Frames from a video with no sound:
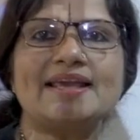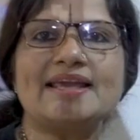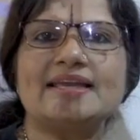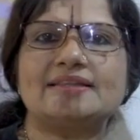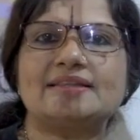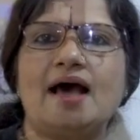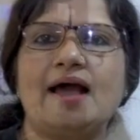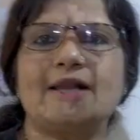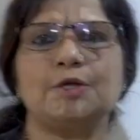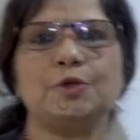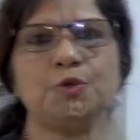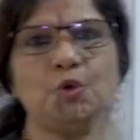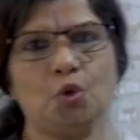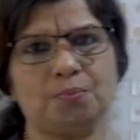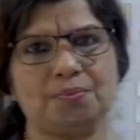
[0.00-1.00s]
the ethyl
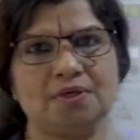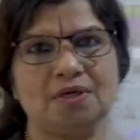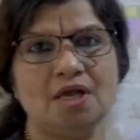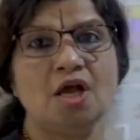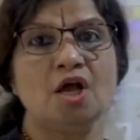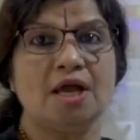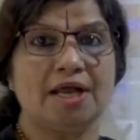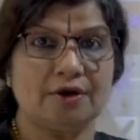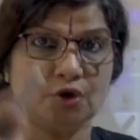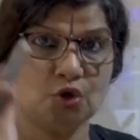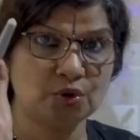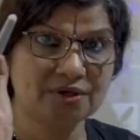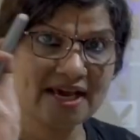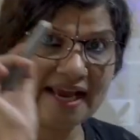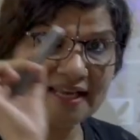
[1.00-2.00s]
group.
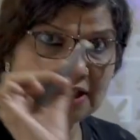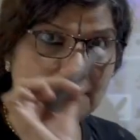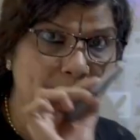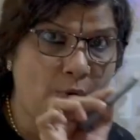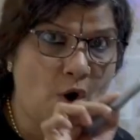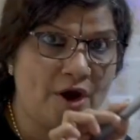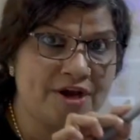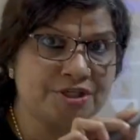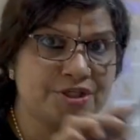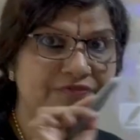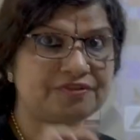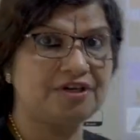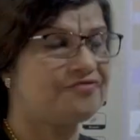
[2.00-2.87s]
Looking at the point of